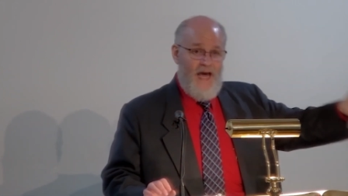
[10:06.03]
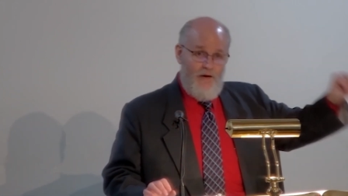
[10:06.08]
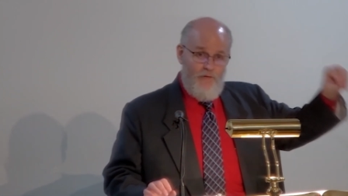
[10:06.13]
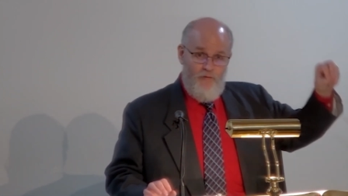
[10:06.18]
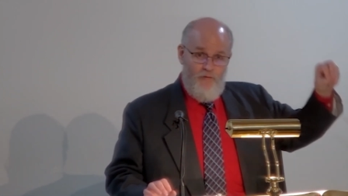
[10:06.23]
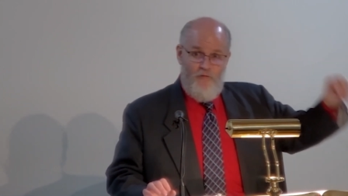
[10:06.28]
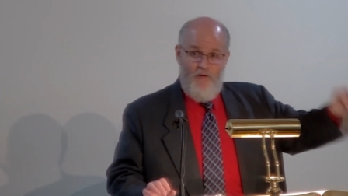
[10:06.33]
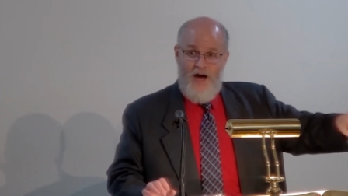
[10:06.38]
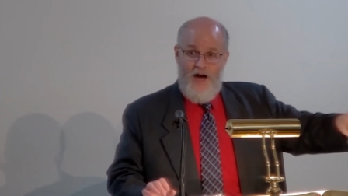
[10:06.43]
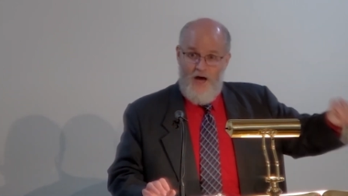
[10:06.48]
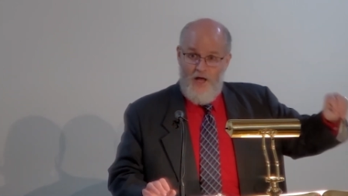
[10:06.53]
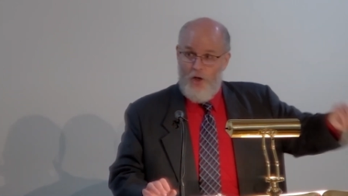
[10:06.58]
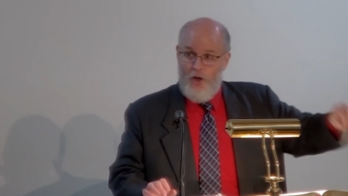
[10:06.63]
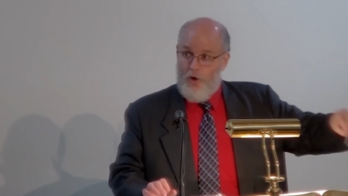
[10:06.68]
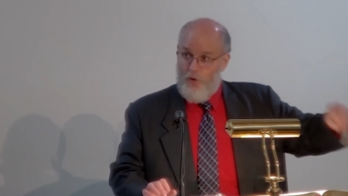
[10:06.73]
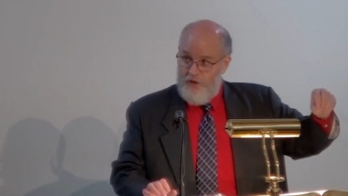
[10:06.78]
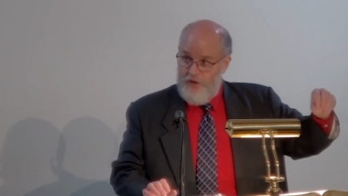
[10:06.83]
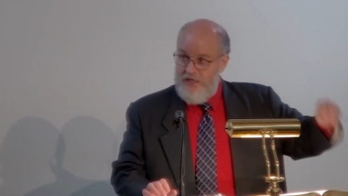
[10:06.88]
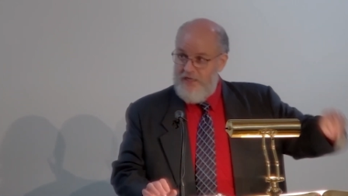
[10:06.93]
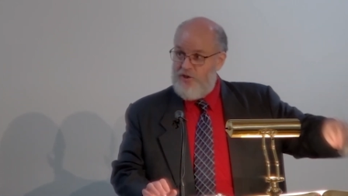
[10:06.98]
that
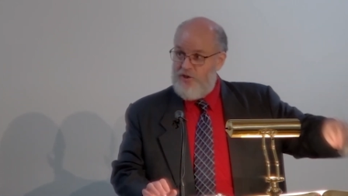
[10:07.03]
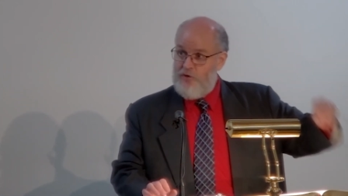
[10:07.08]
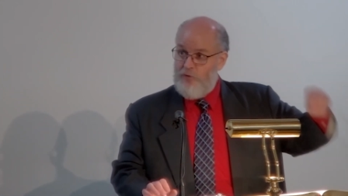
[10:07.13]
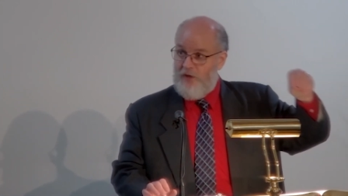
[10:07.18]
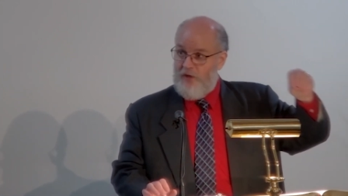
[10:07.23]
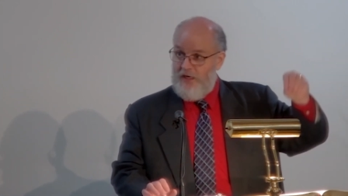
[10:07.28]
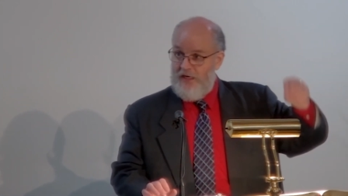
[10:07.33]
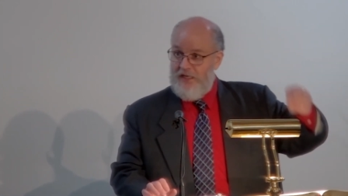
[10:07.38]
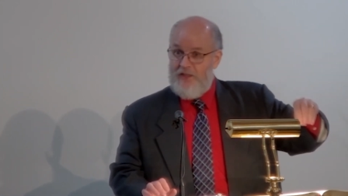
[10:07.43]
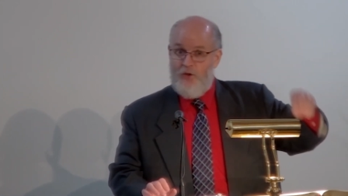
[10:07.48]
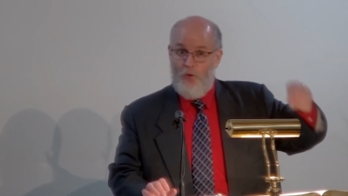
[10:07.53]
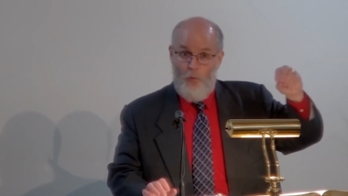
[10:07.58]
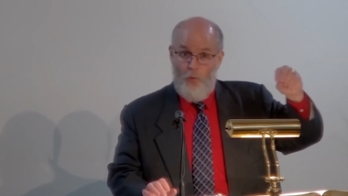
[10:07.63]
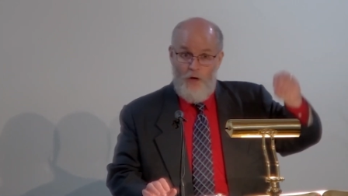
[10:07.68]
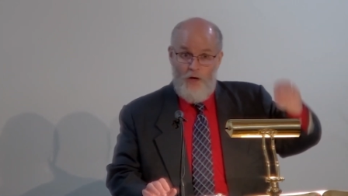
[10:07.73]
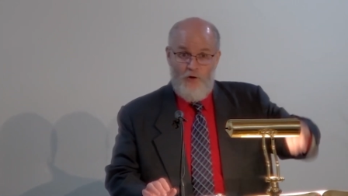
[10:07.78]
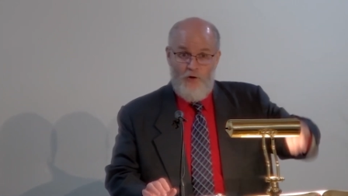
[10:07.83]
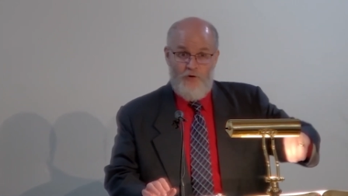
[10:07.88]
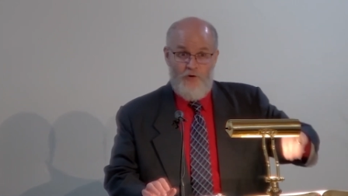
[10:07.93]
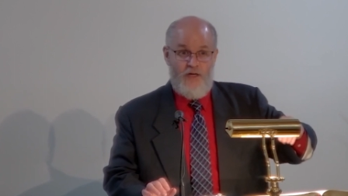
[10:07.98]
followed Israel in the
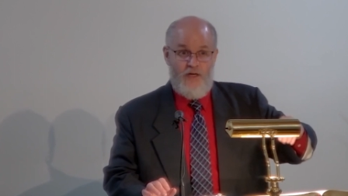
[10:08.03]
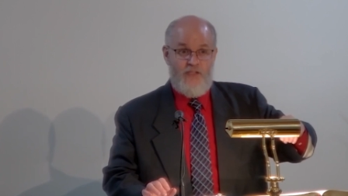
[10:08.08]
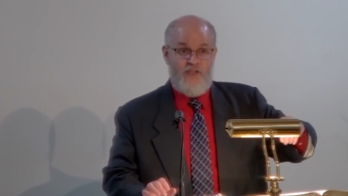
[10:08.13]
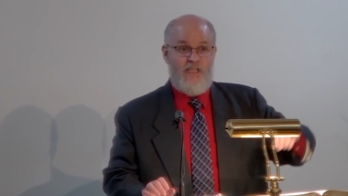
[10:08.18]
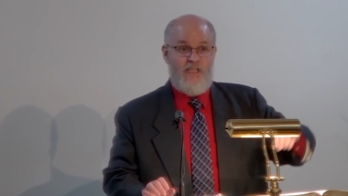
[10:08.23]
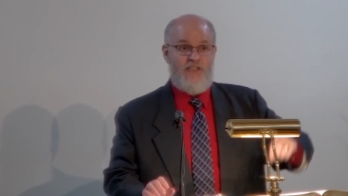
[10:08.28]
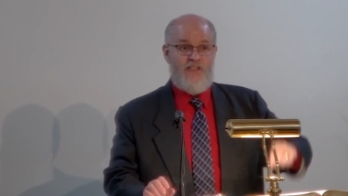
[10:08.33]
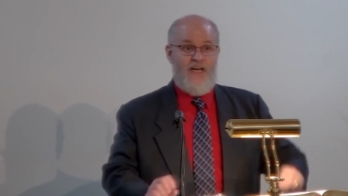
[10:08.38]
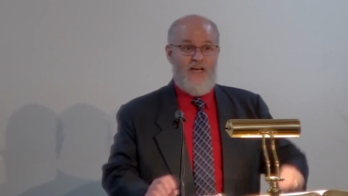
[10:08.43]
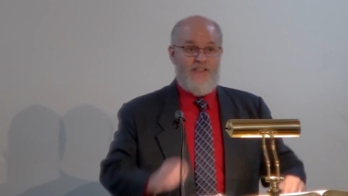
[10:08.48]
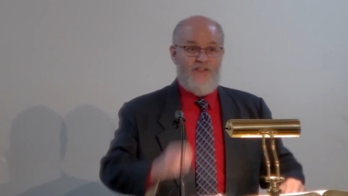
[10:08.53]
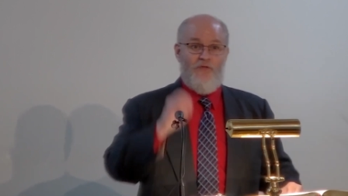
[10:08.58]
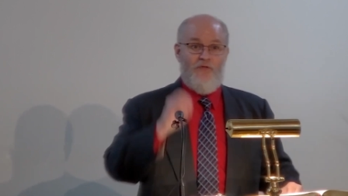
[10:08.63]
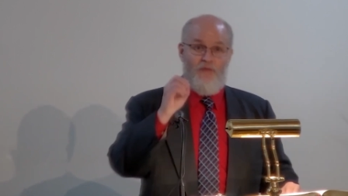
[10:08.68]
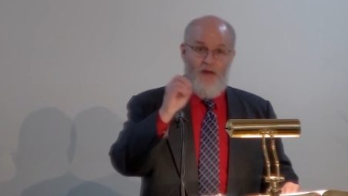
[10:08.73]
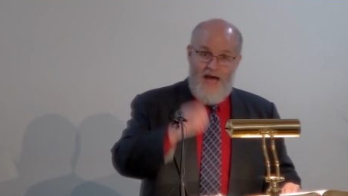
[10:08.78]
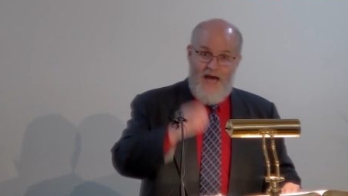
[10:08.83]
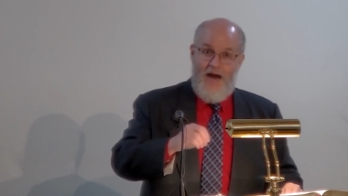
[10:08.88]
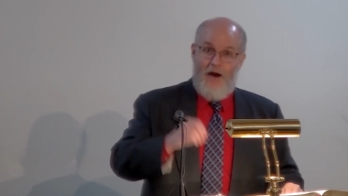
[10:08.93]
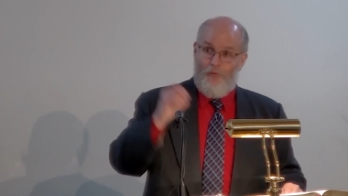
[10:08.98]
wilderness, he says
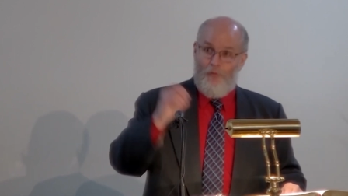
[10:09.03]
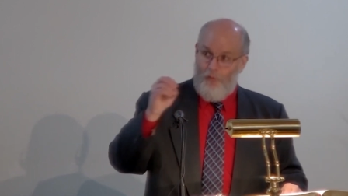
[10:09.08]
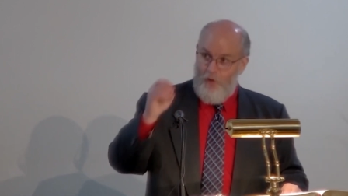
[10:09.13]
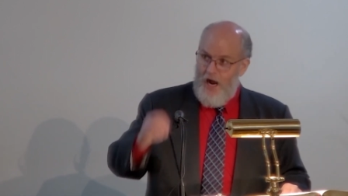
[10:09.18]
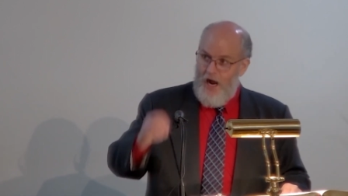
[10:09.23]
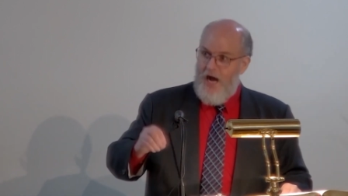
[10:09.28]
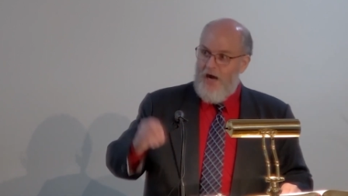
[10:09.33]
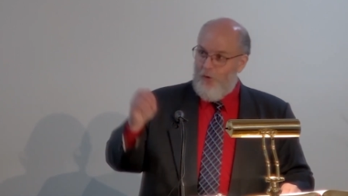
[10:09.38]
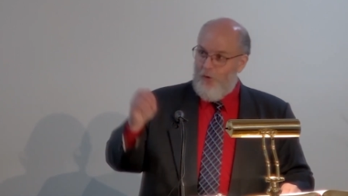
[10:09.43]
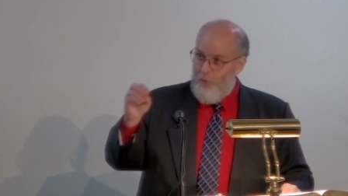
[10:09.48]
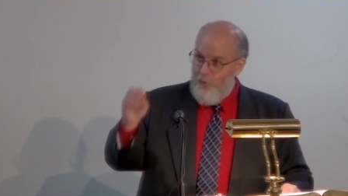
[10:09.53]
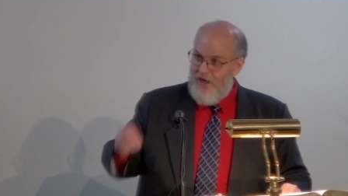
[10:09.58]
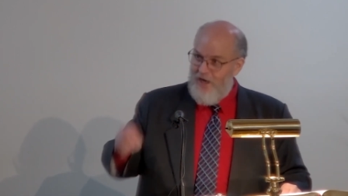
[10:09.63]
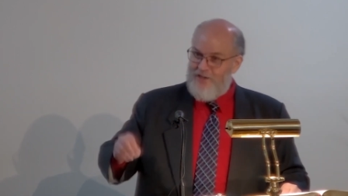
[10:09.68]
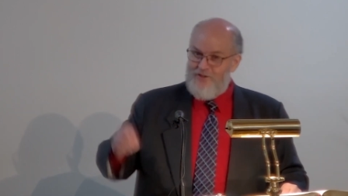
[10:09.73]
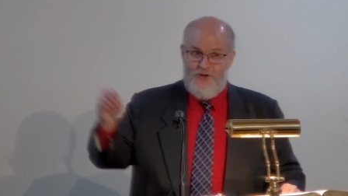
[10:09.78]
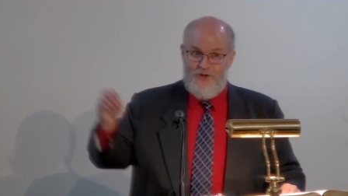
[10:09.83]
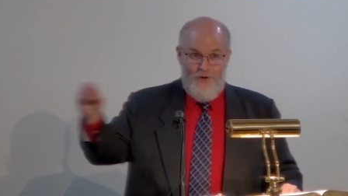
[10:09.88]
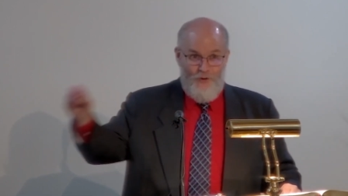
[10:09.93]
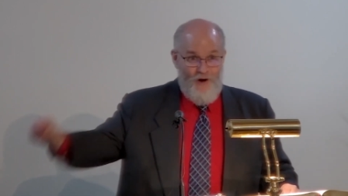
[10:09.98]
that rock
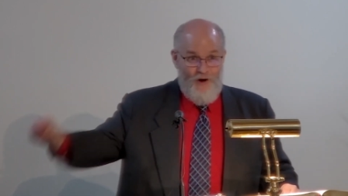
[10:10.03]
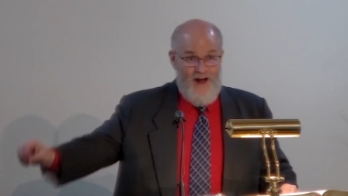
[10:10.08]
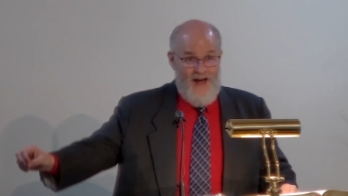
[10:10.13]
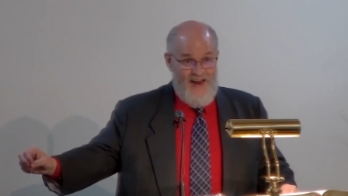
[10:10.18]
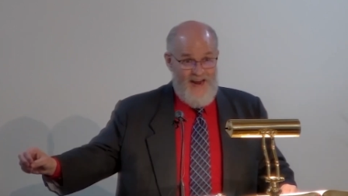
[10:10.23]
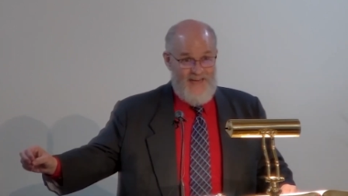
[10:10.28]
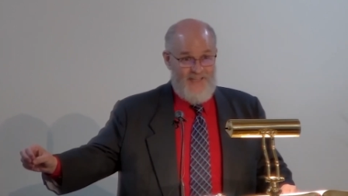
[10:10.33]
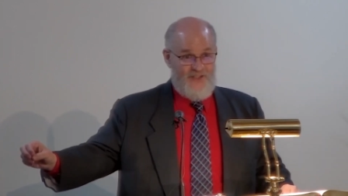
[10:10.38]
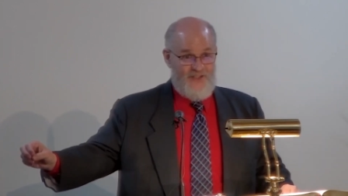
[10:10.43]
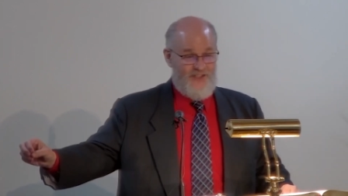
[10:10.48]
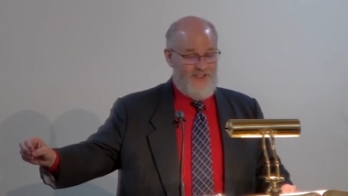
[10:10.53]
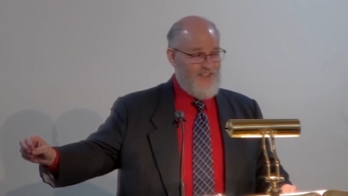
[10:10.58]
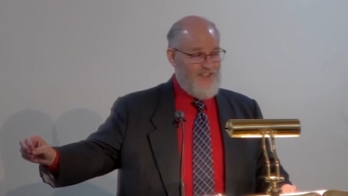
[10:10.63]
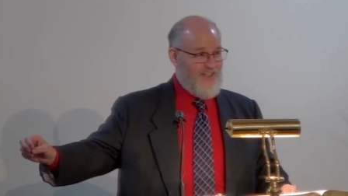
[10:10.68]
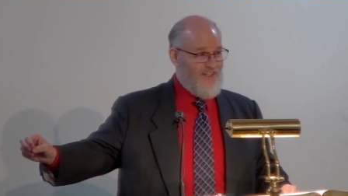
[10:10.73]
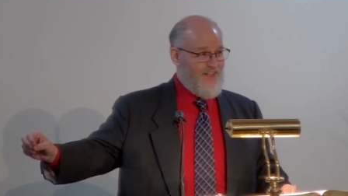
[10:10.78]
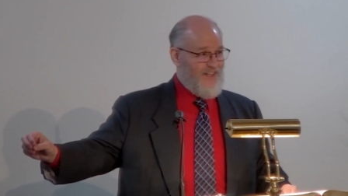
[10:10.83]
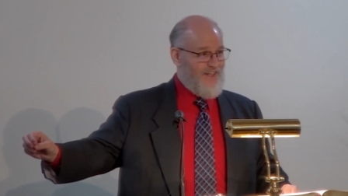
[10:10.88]
was Christ.